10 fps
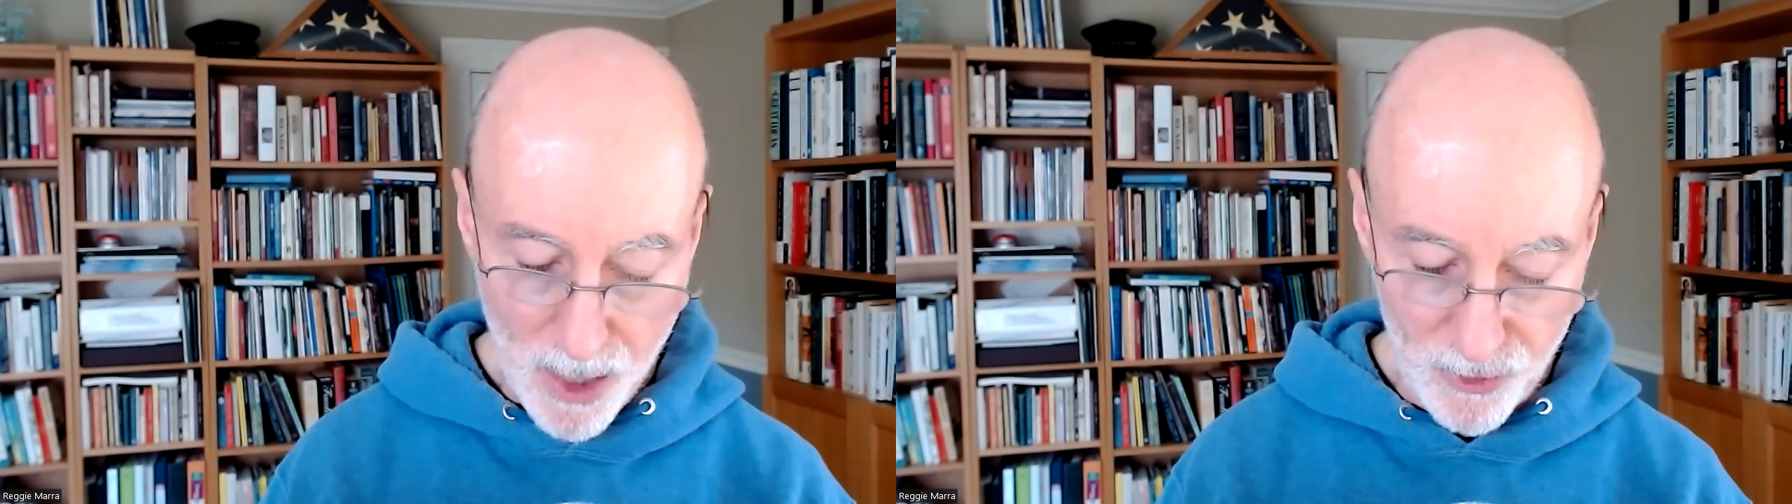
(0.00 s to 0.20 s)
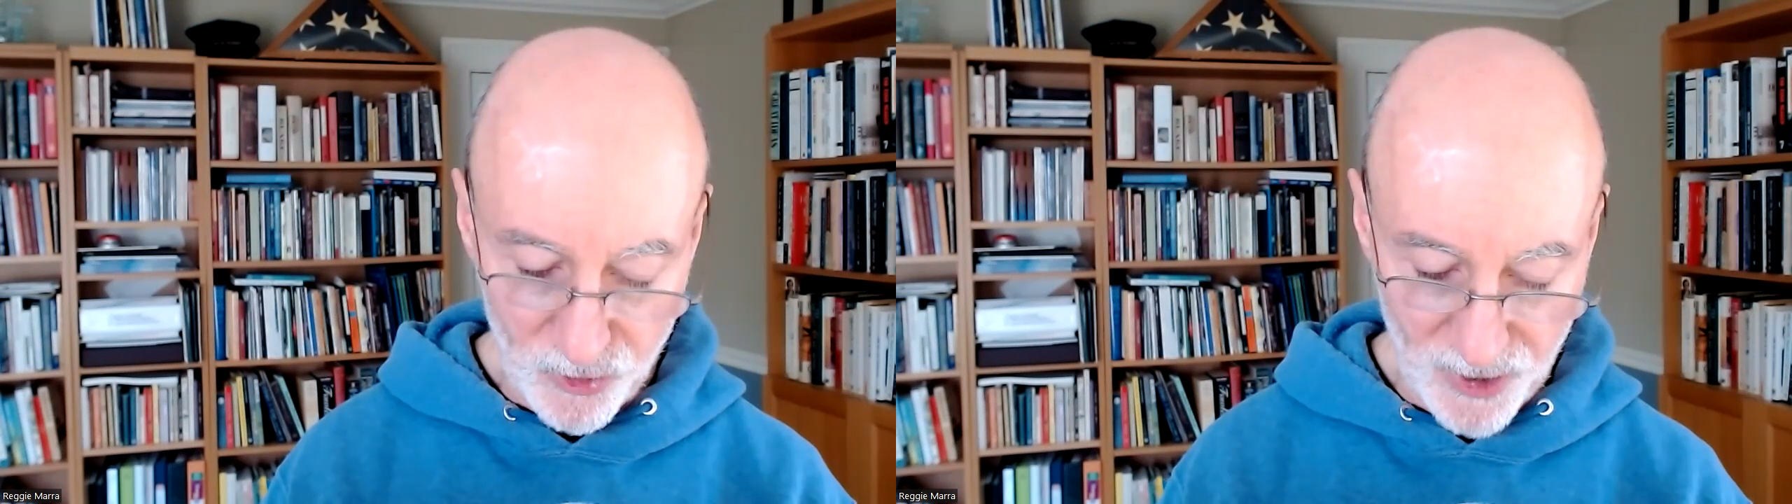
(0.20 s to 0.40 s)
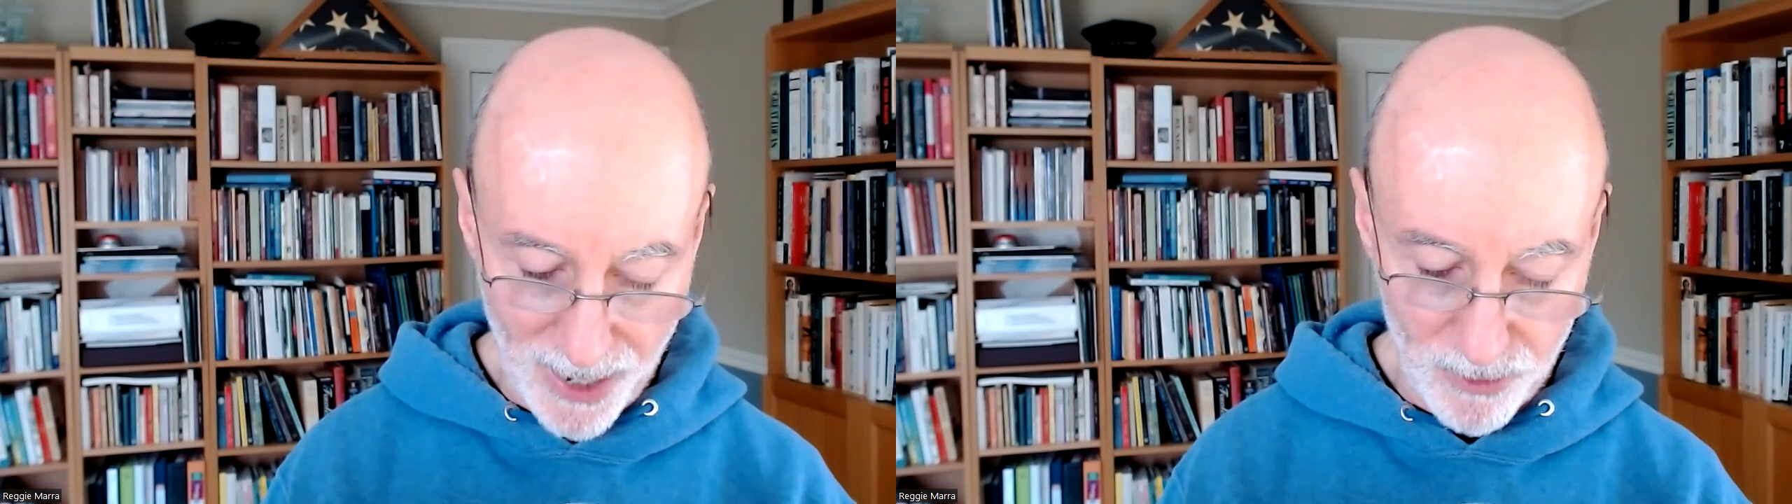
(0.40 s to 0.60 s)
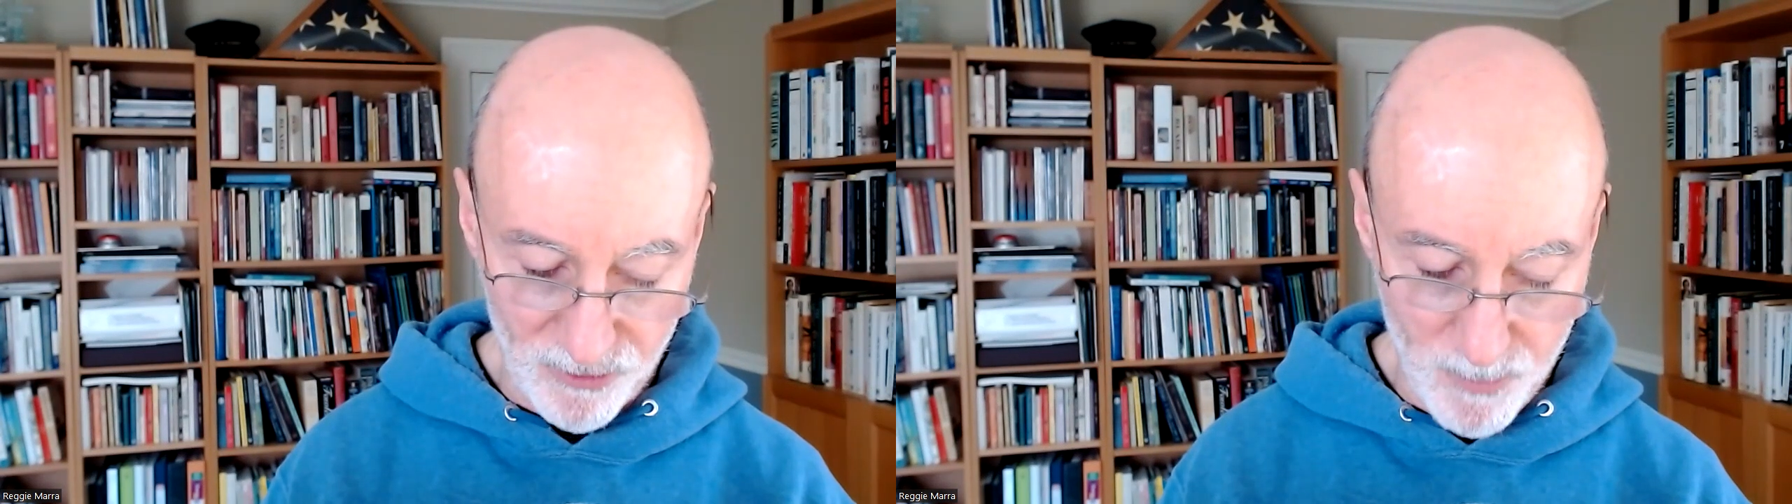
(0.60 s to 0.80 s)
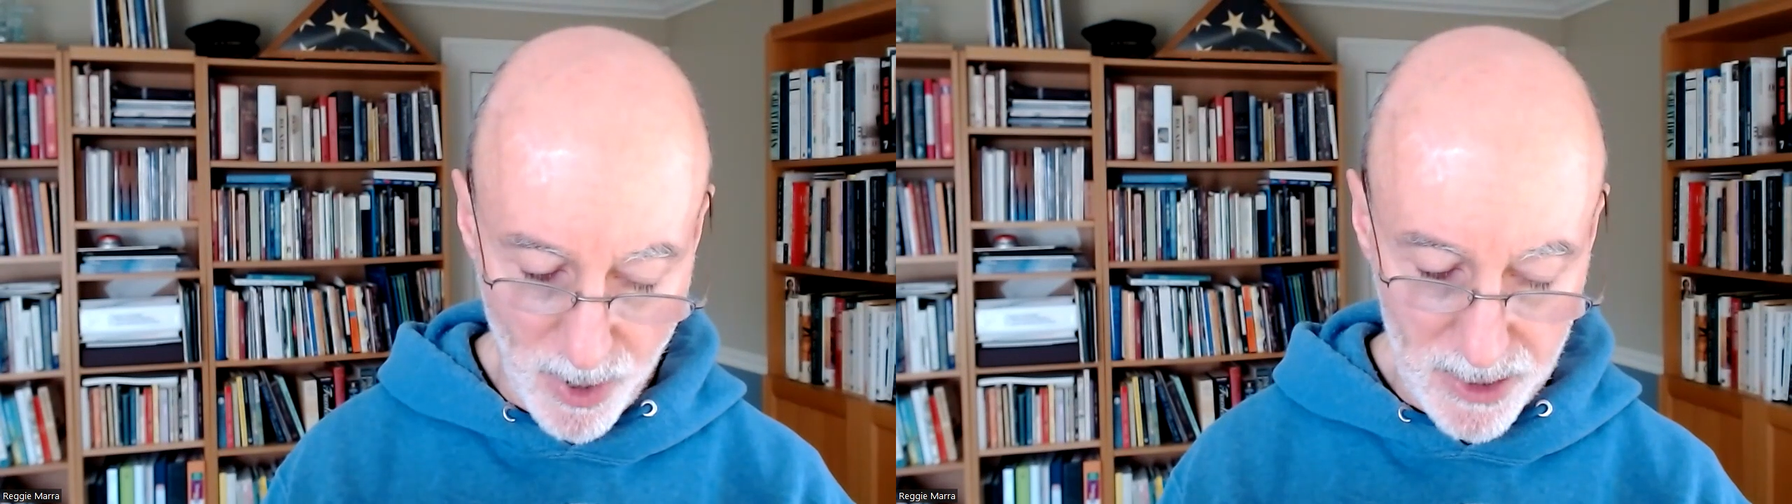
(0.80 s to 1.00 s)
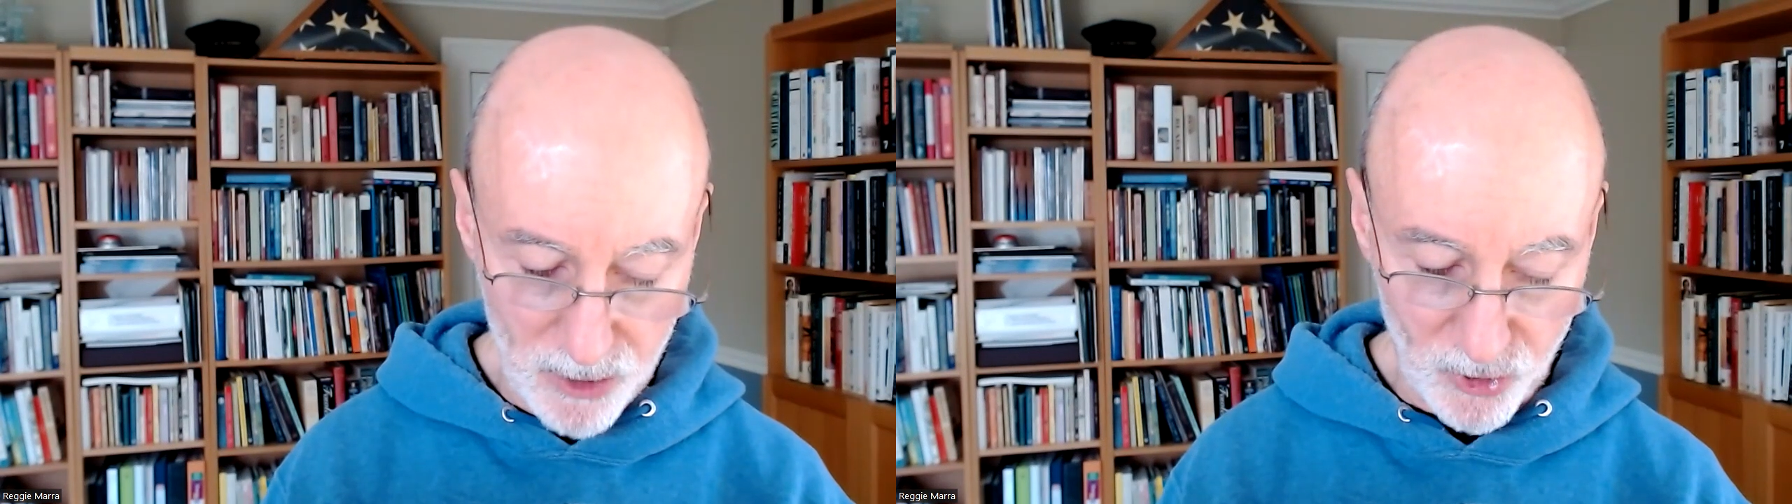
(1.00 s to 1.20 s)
the sound of money